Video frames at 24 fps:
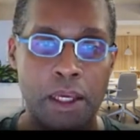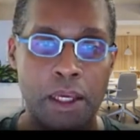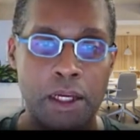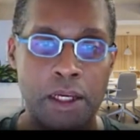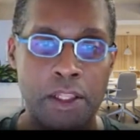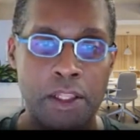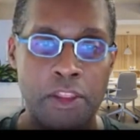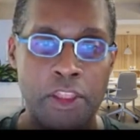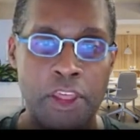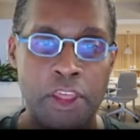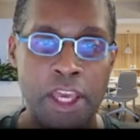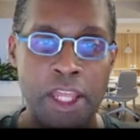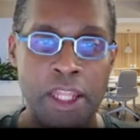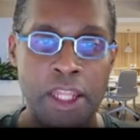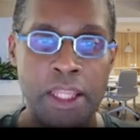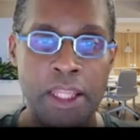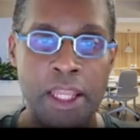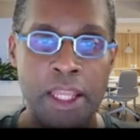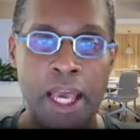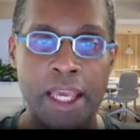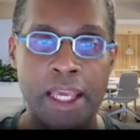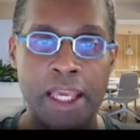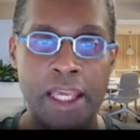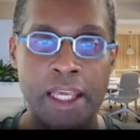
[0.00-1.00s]
Then
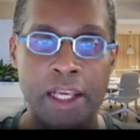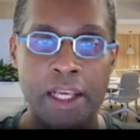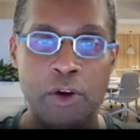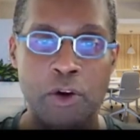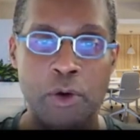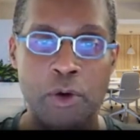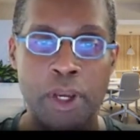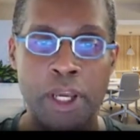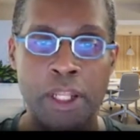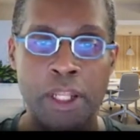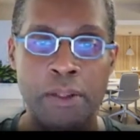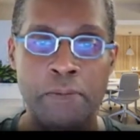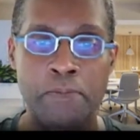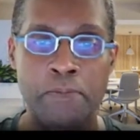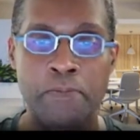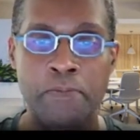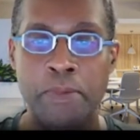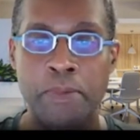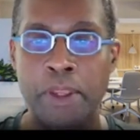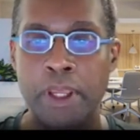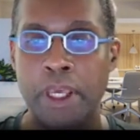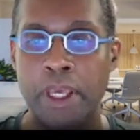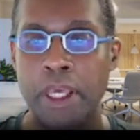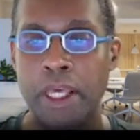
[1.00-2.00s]
I can go in
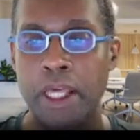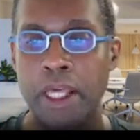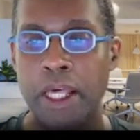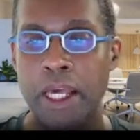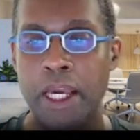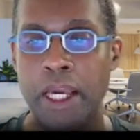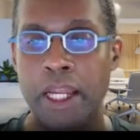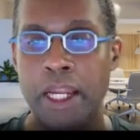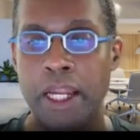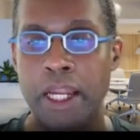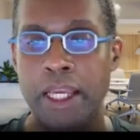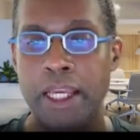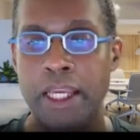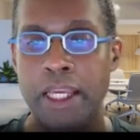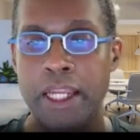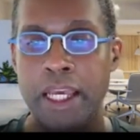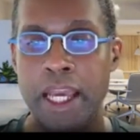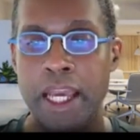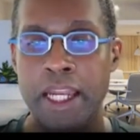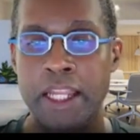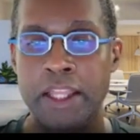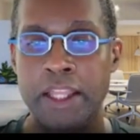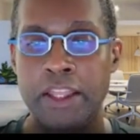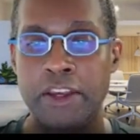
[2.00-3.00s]
and I can
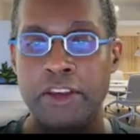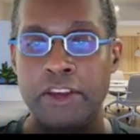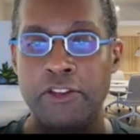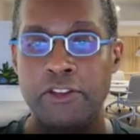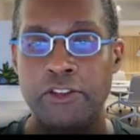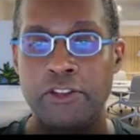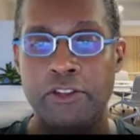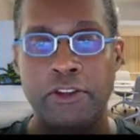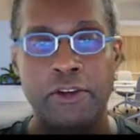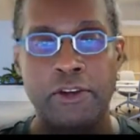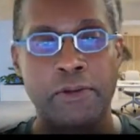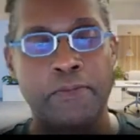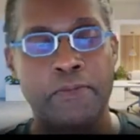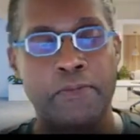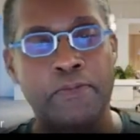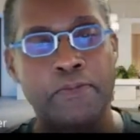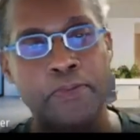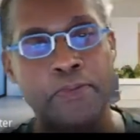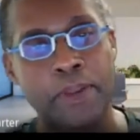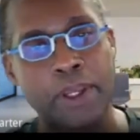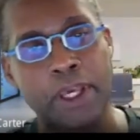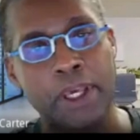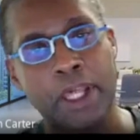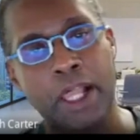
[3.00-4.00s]
edit this.
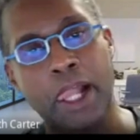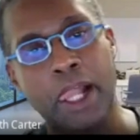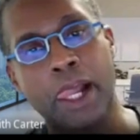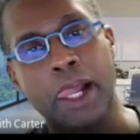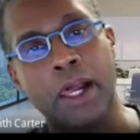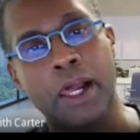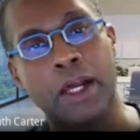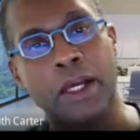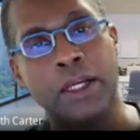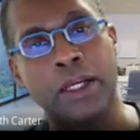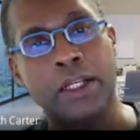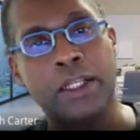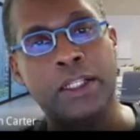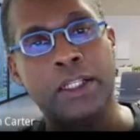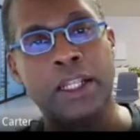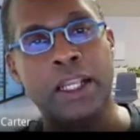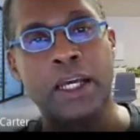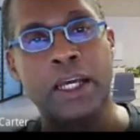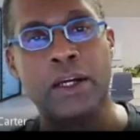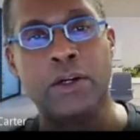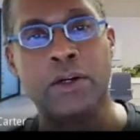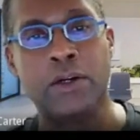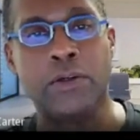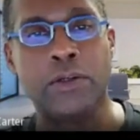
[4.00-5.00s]

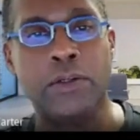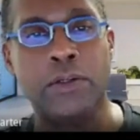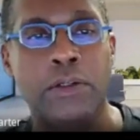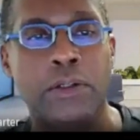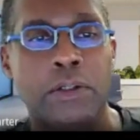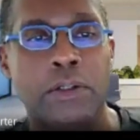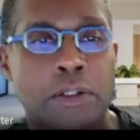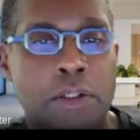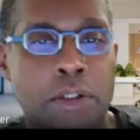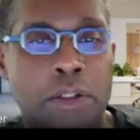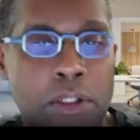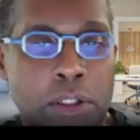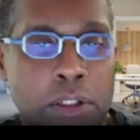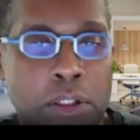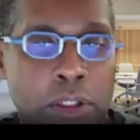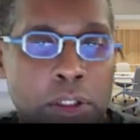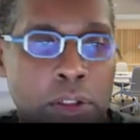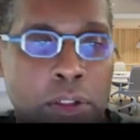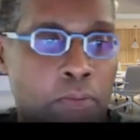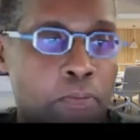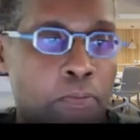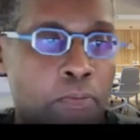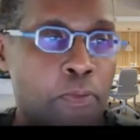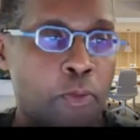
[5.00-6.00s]
Now,
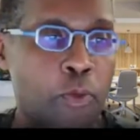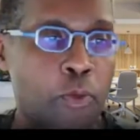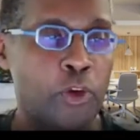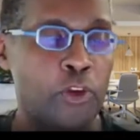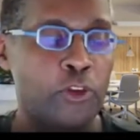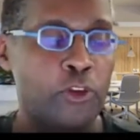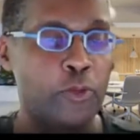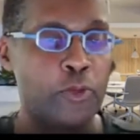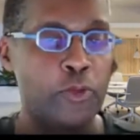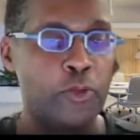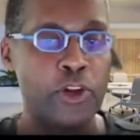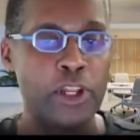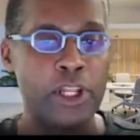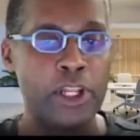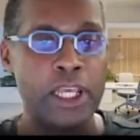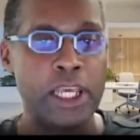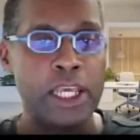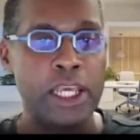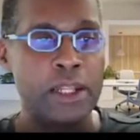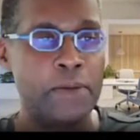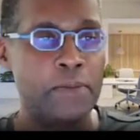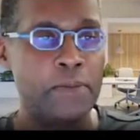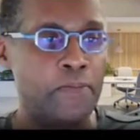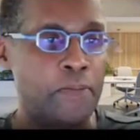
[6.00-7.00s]
what's pretty
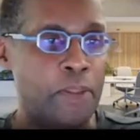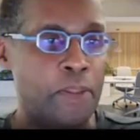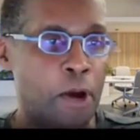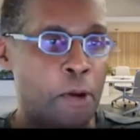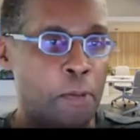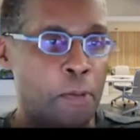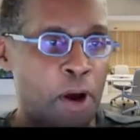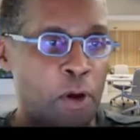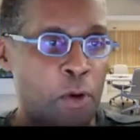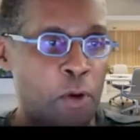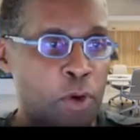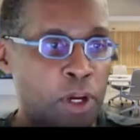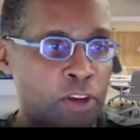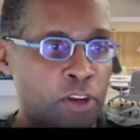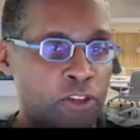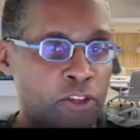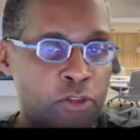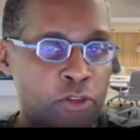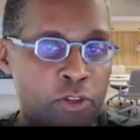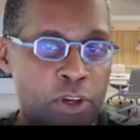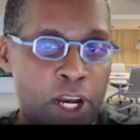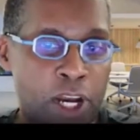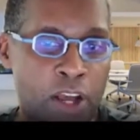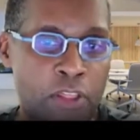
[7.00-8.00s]
neat about Wix,
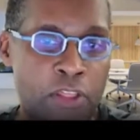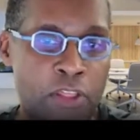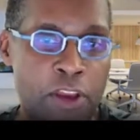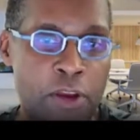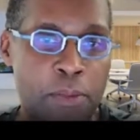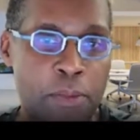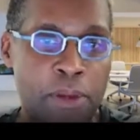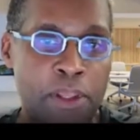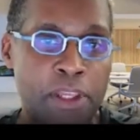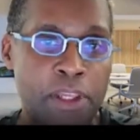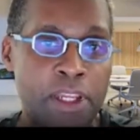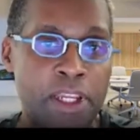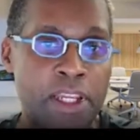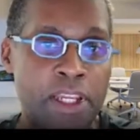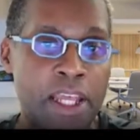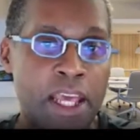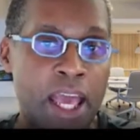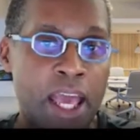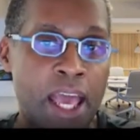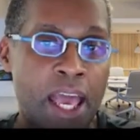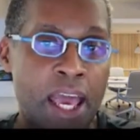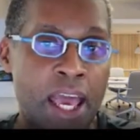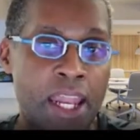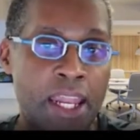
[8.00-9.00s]
you've got the ability to
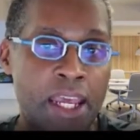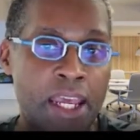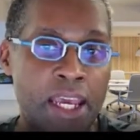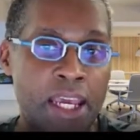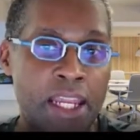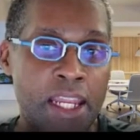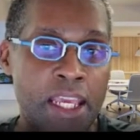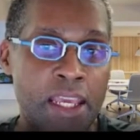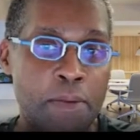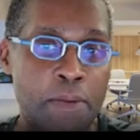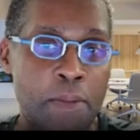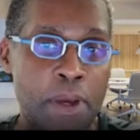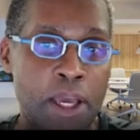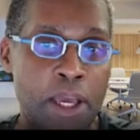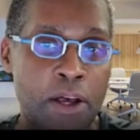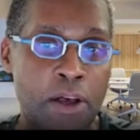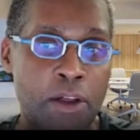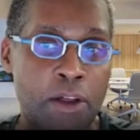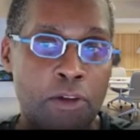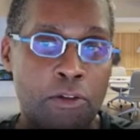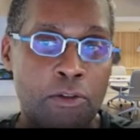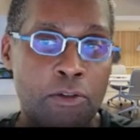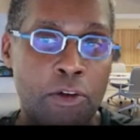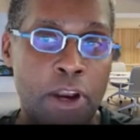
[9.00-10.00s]
edit an email
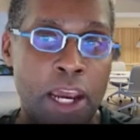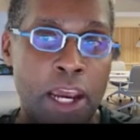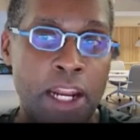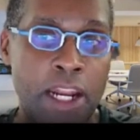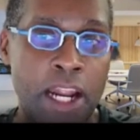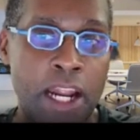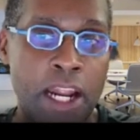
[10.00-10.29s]
right out